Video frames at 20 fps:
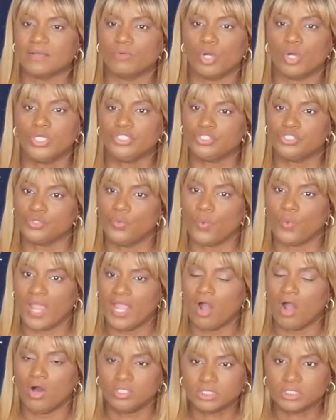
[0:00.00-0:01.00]
I'm going to
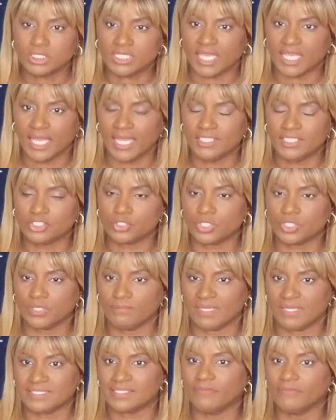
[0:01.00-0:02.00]
wait until the end to
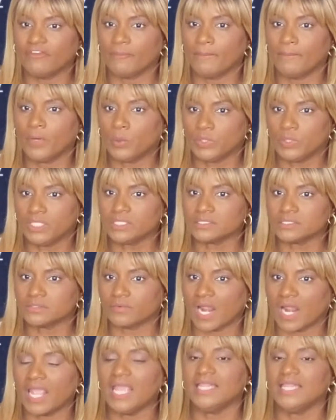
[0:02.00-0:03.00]
give myself a
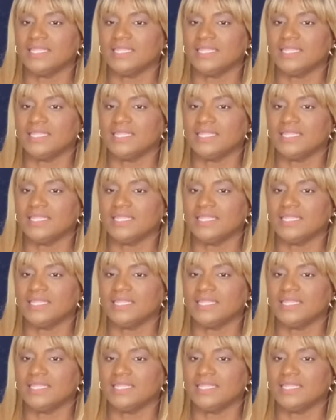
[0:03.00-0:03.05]
bonus, right?